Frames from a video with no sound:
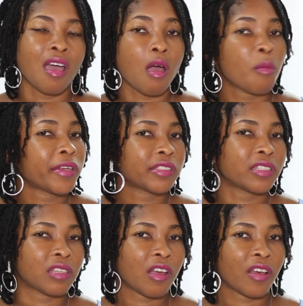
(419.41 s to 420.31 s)
How much
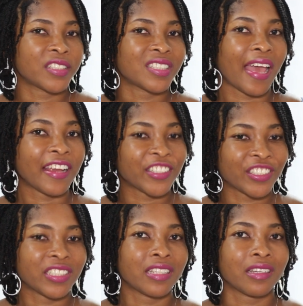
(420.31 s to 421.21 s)
does it cost to
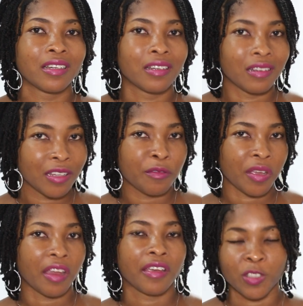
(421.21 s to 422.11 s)
actually live
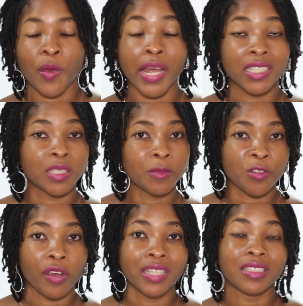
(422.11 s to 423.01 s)
here? So I asked about
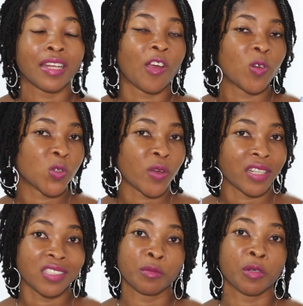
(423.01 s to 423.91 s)
rent, and I also
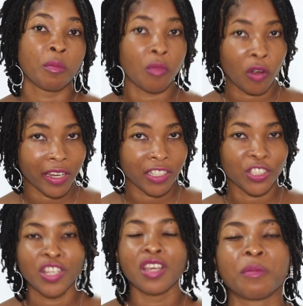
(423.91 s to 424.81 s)
asked about
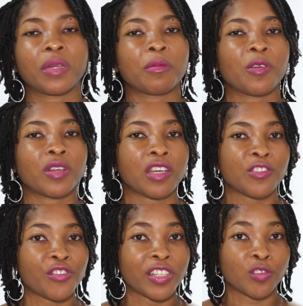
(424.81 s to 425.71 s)
mortgage, but I'm going to
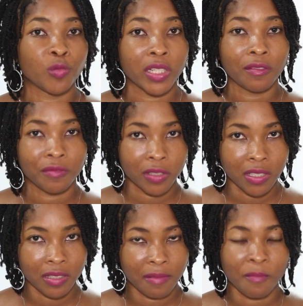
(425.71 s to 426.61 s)
address rent
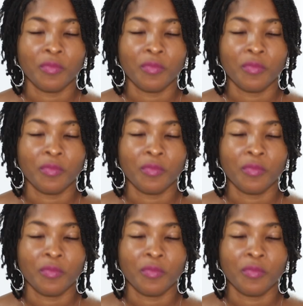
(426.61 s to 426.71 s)
first.